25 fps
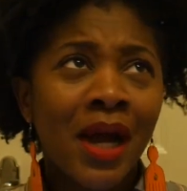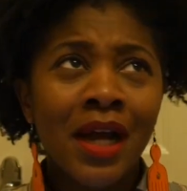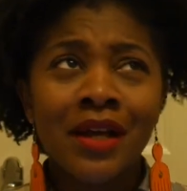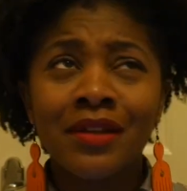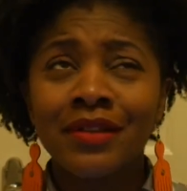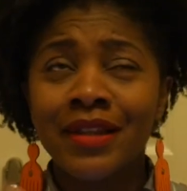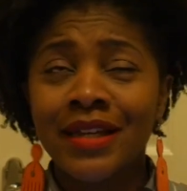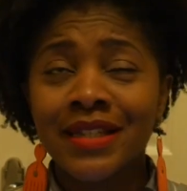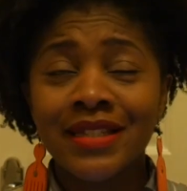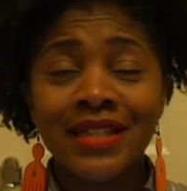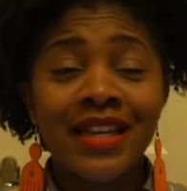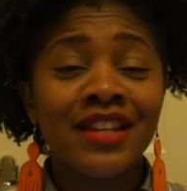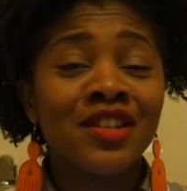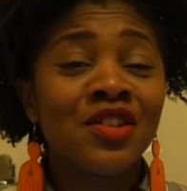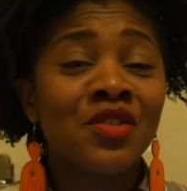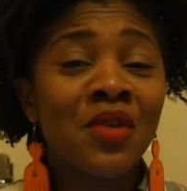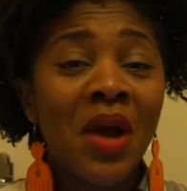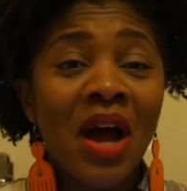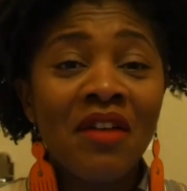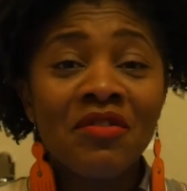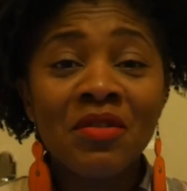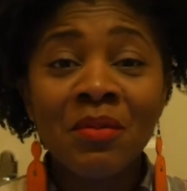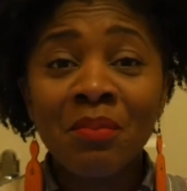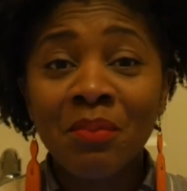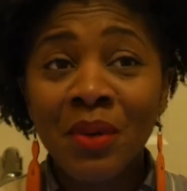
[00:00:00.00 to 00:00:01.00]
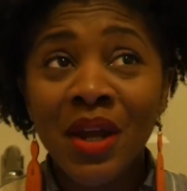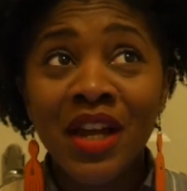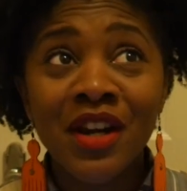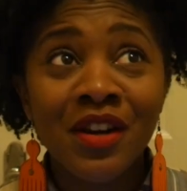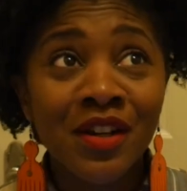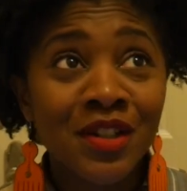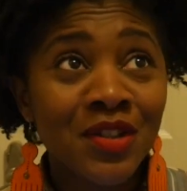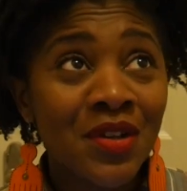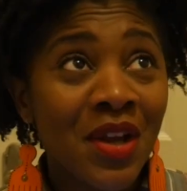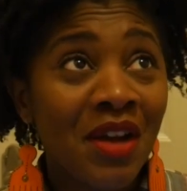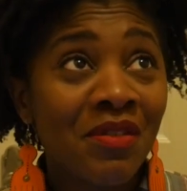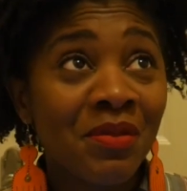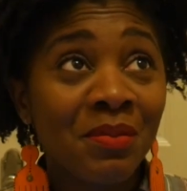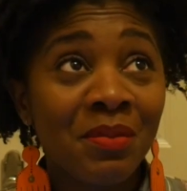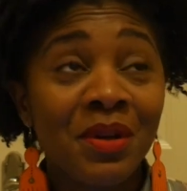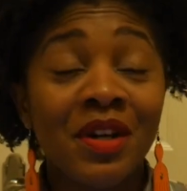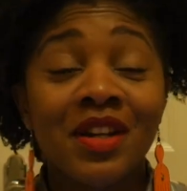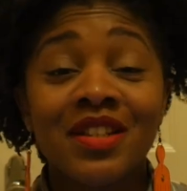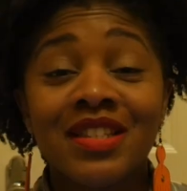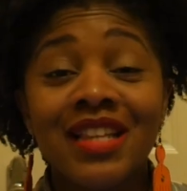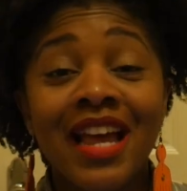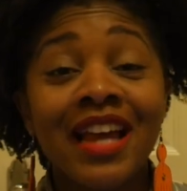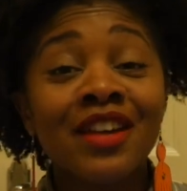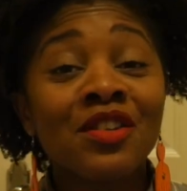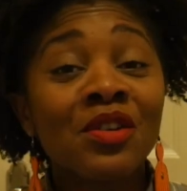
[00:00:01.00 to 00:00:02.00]
They said, you haven't paid us.
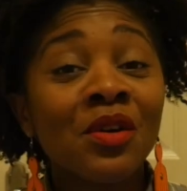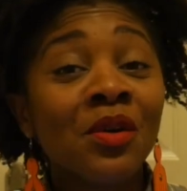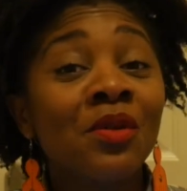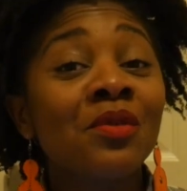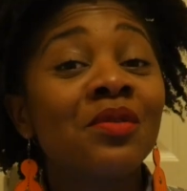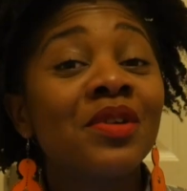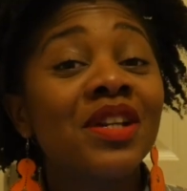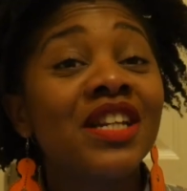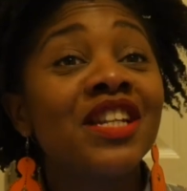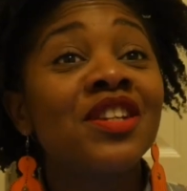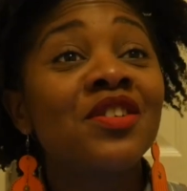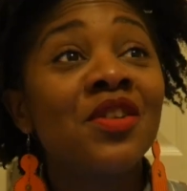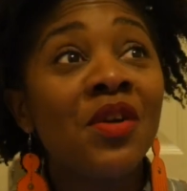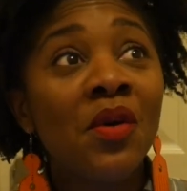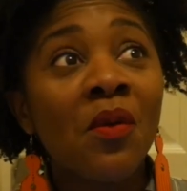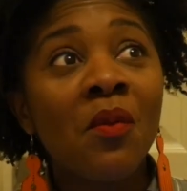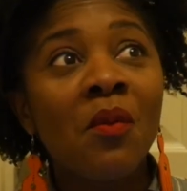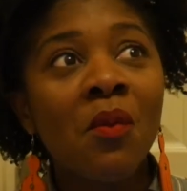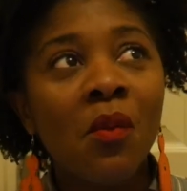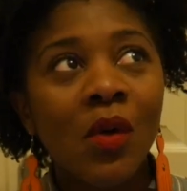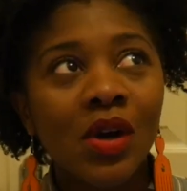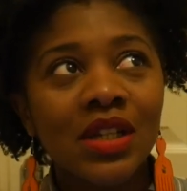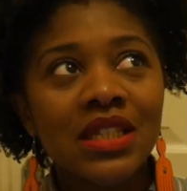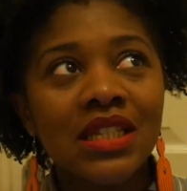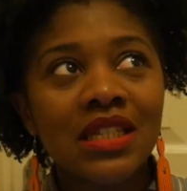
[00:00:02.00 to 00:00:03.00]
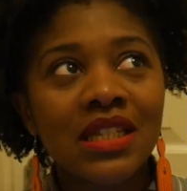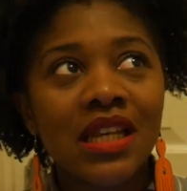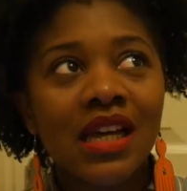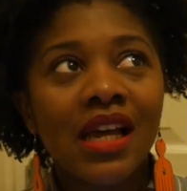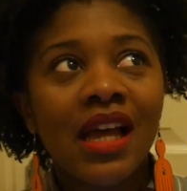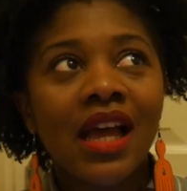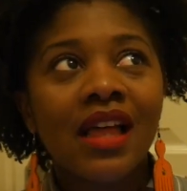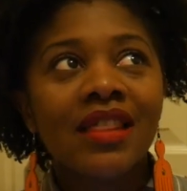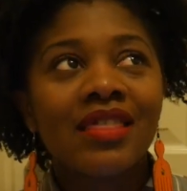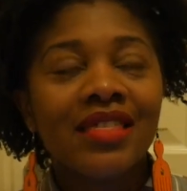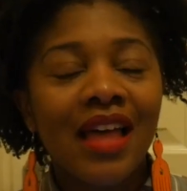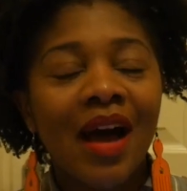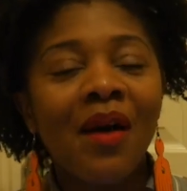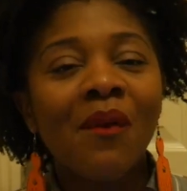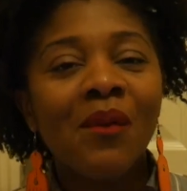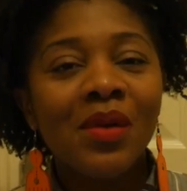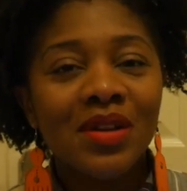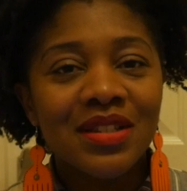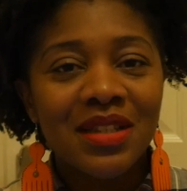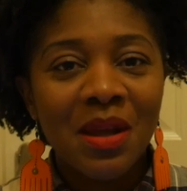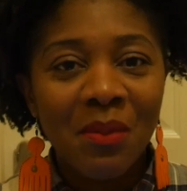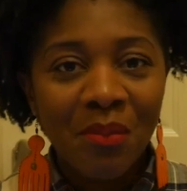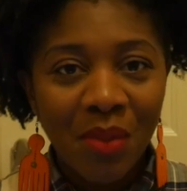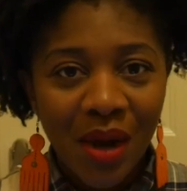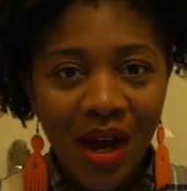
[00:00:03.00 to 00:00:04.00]
I don't really know what that
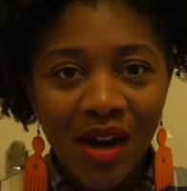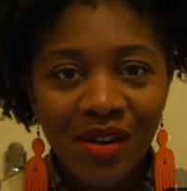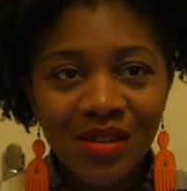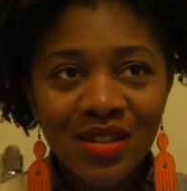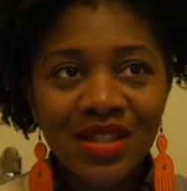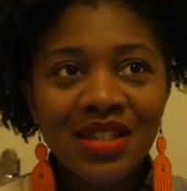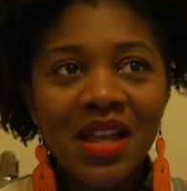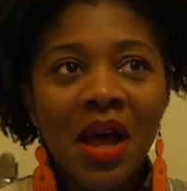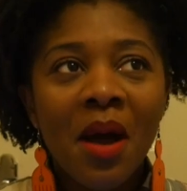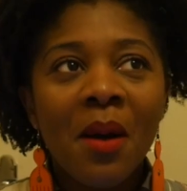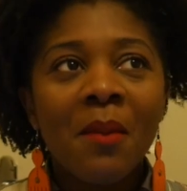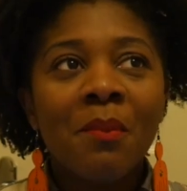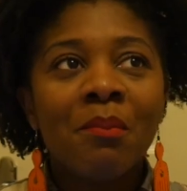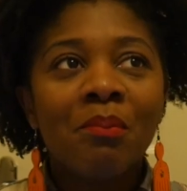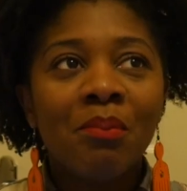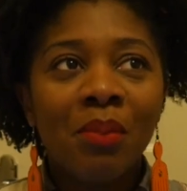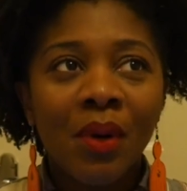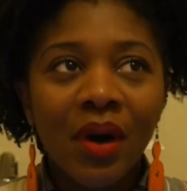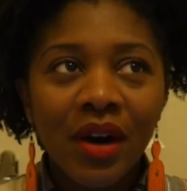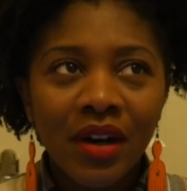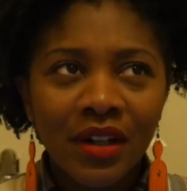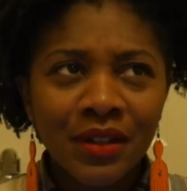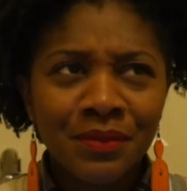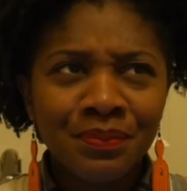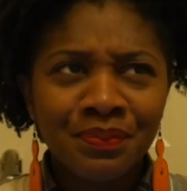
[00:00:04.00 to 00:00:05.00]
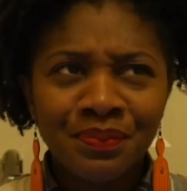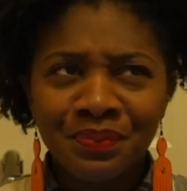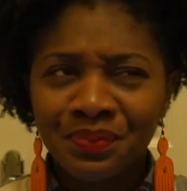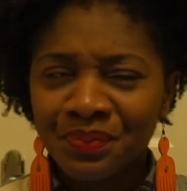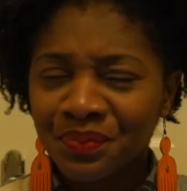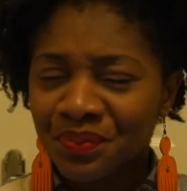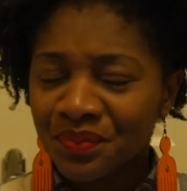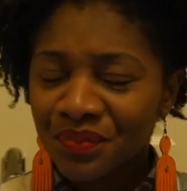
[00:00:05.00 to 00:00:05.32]
was about, but